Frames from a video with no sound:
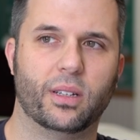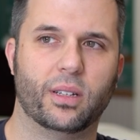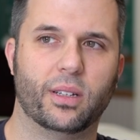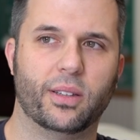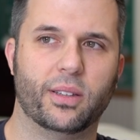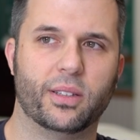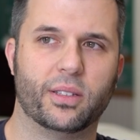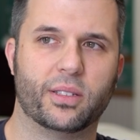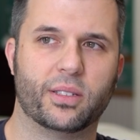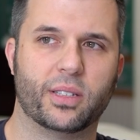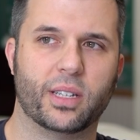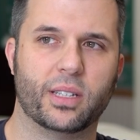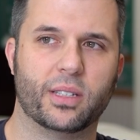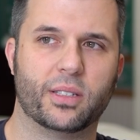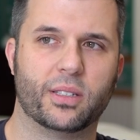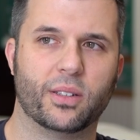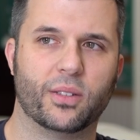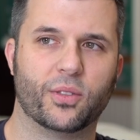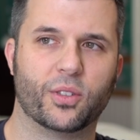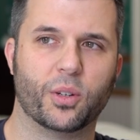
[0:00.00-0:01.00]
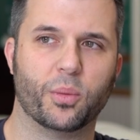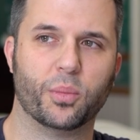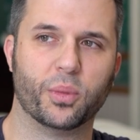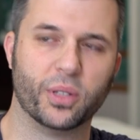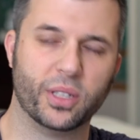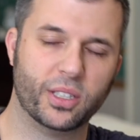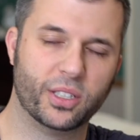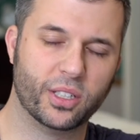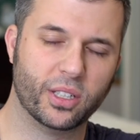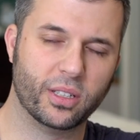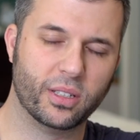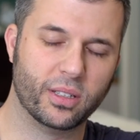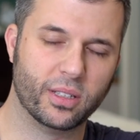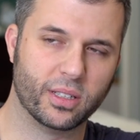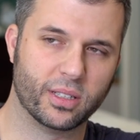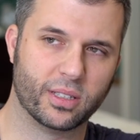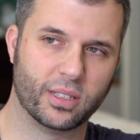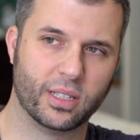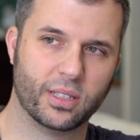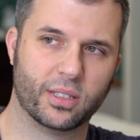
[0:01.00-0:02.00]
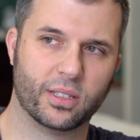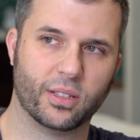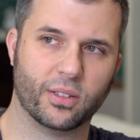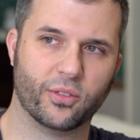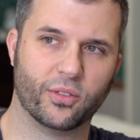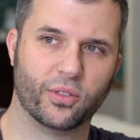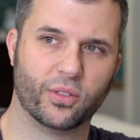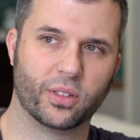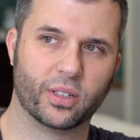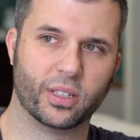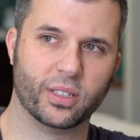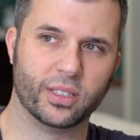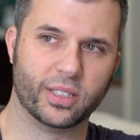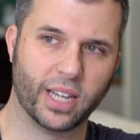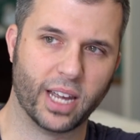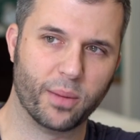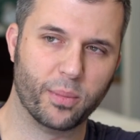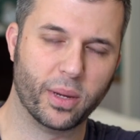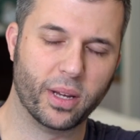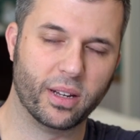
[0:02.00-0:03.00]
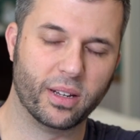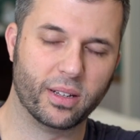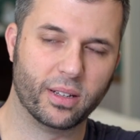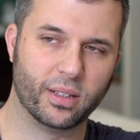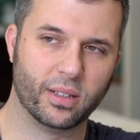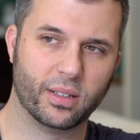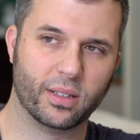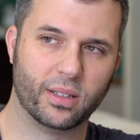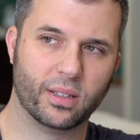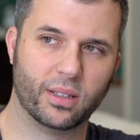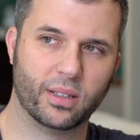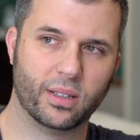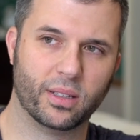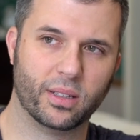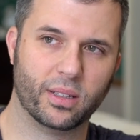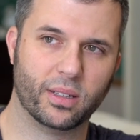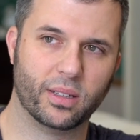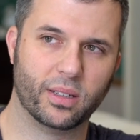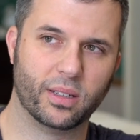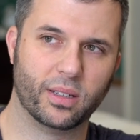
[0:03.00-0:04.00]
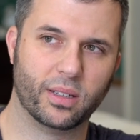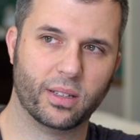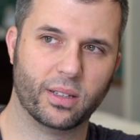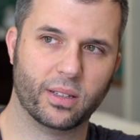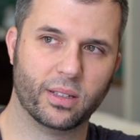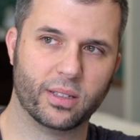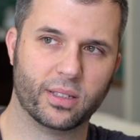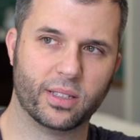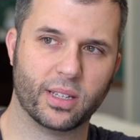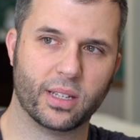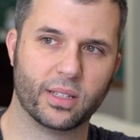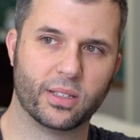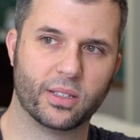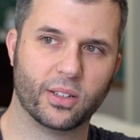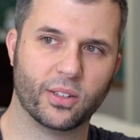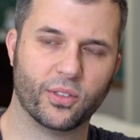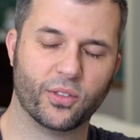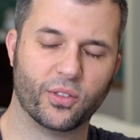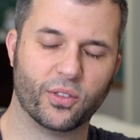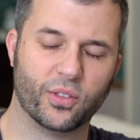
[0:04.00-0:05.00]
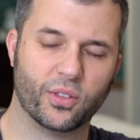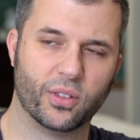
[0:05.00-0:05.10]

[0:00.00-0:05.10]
This sense of completion, this sense of contentment, this sense of